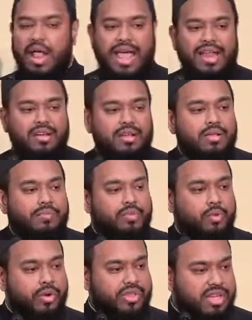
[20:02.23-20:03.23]
And
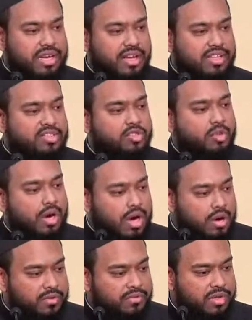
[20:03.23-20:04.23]
within us through
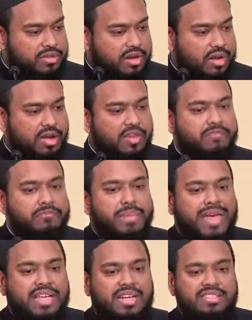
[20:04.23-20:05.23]
our fitrah of
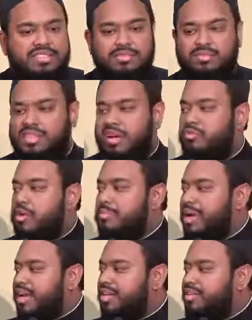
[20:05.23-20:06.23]
mechanisms that
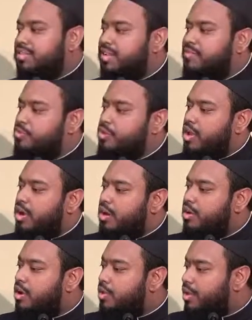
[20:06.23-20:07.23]
remind us if we are
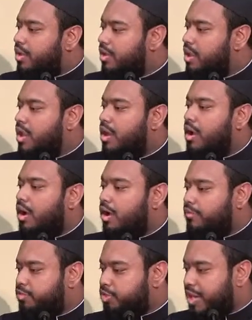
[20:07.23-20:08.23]
going
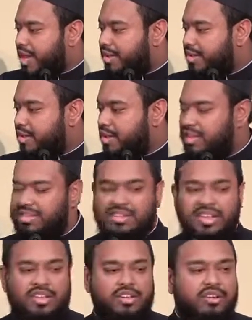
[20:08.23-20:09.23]
off track. It's
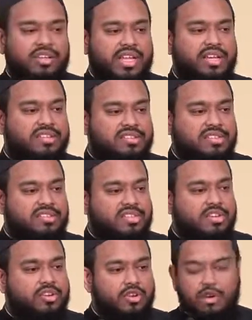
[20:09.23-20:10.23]
like your lane assist
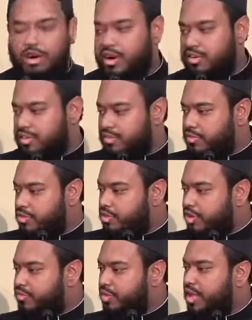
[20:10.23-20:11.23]
in your cars. If you're
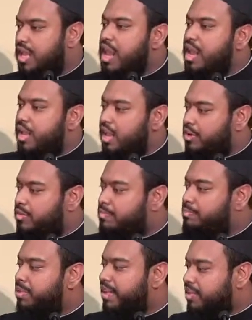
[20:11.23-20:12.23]
drifting,
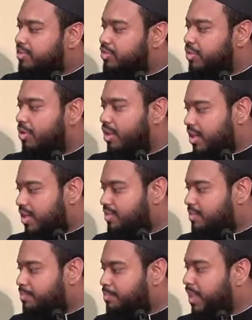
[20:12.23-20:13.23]
it blinks or it
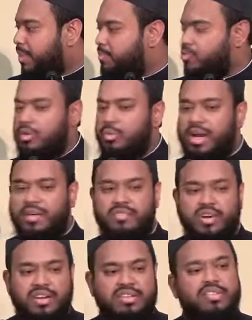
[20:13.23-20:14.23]
beeps or
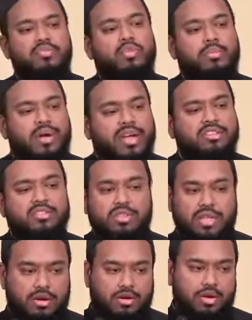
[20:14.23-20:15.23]
whatever it is, it reminds you
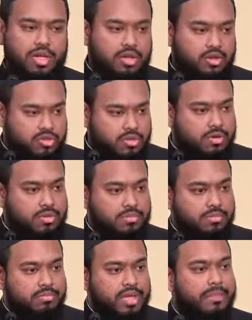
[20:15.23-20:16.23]
that, okay, you should
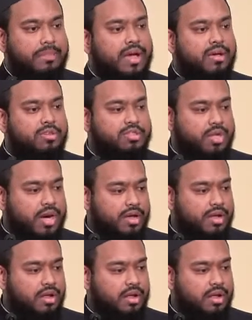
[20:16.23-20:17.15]
get back on track.